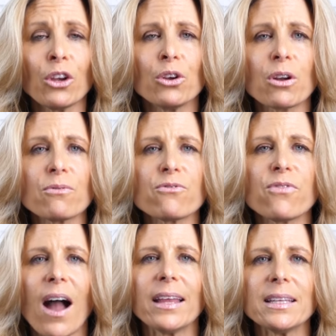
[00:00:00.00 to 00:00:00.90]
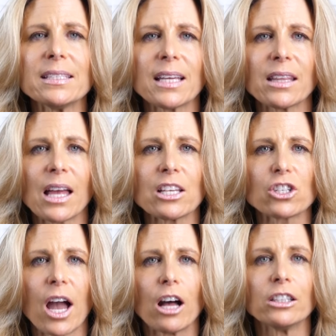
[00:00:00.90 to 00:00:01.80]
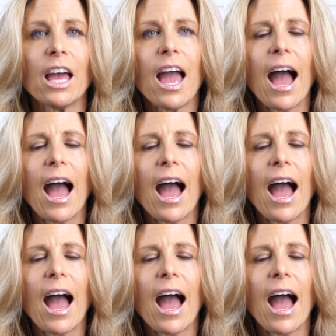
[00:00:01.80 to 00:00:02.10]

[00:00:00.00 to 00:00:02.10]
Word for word: You can finally take that child